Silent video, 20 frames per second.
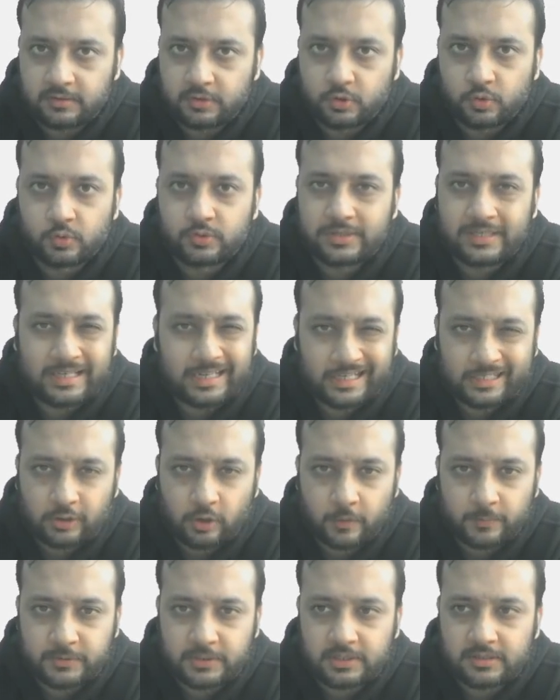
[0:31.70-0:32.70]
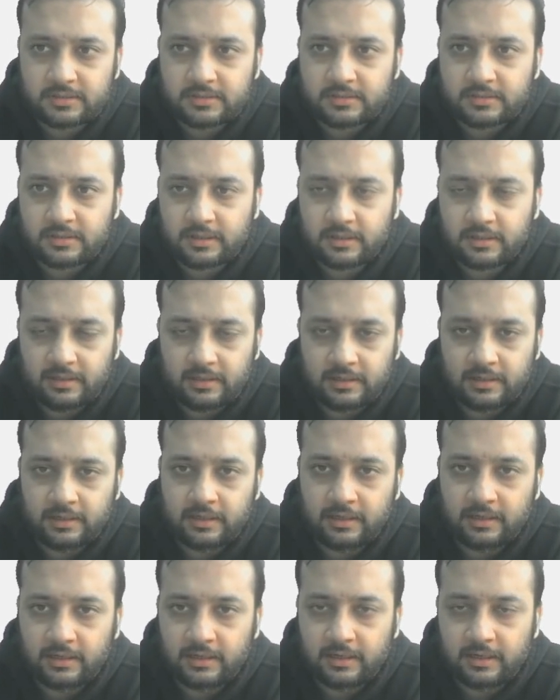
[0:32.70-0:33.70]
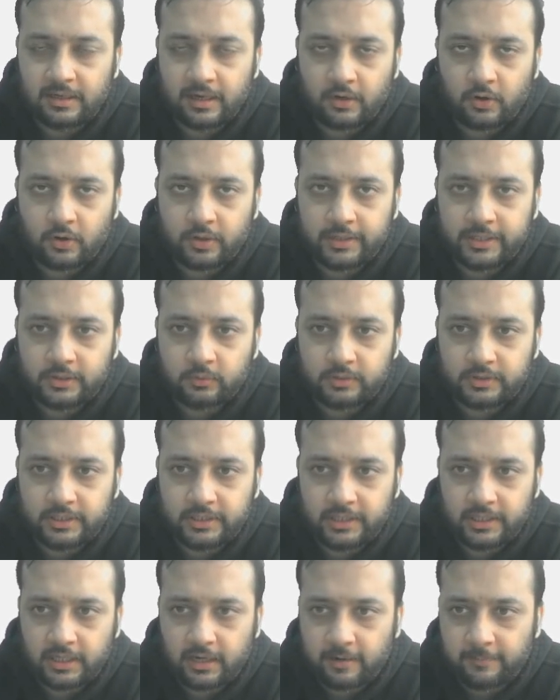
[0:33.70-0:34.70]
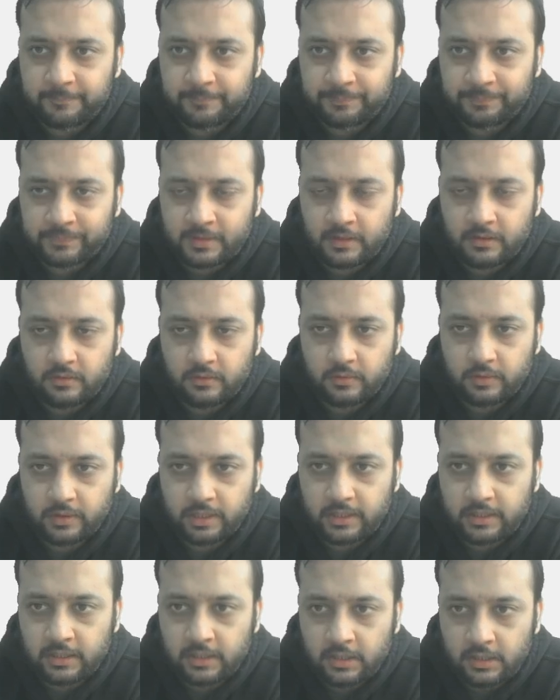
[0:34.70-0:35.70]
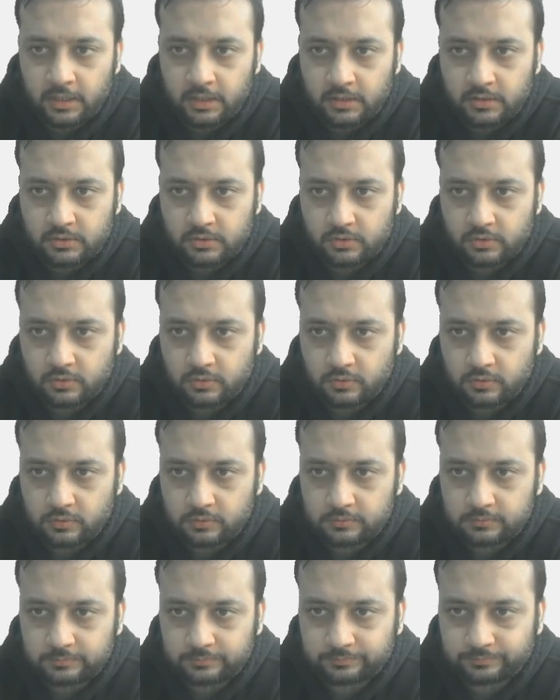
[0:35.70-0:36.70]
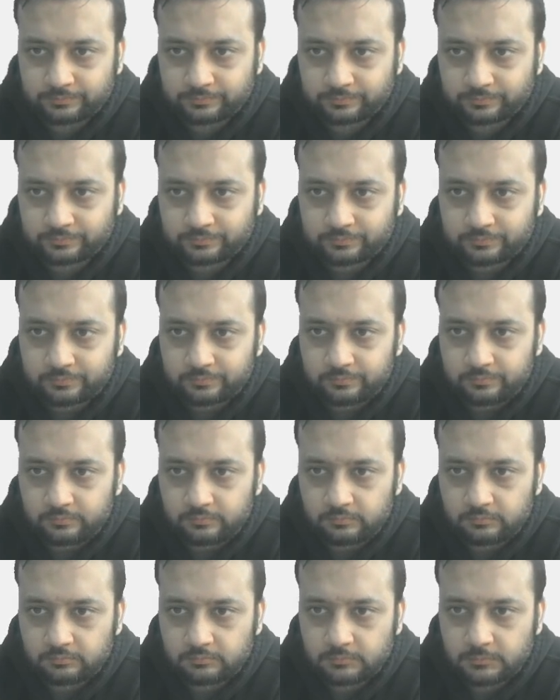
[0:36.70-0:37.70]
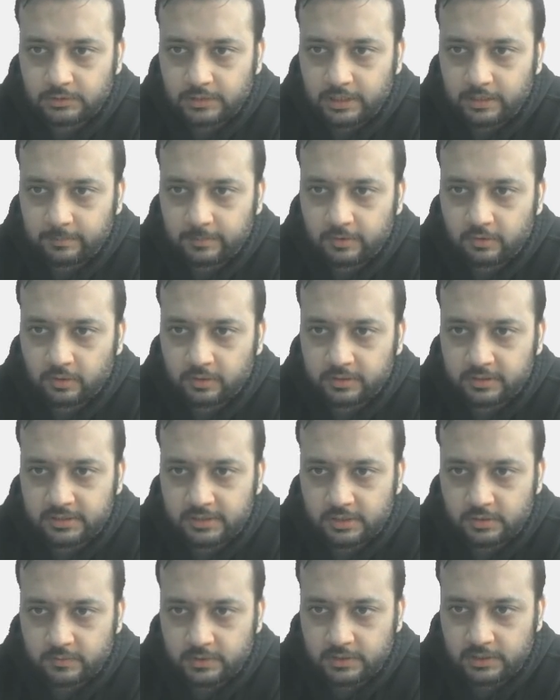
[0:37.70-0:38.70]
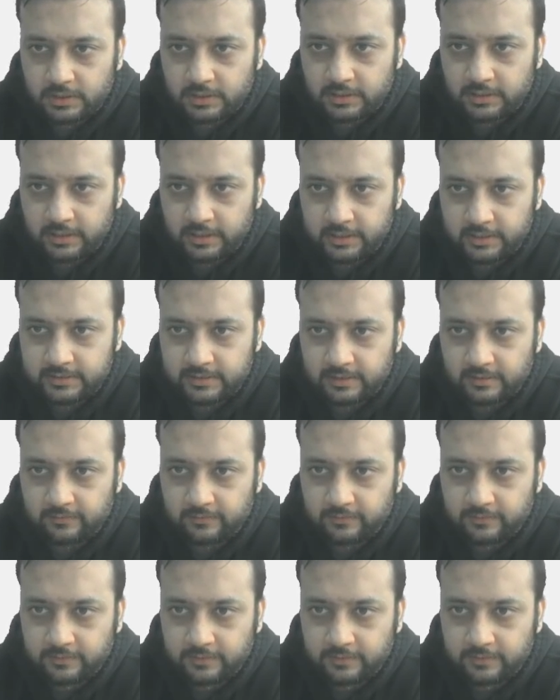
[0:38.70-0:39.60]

choose the correct options according to the data. Okay, so let me draw the situation here itself.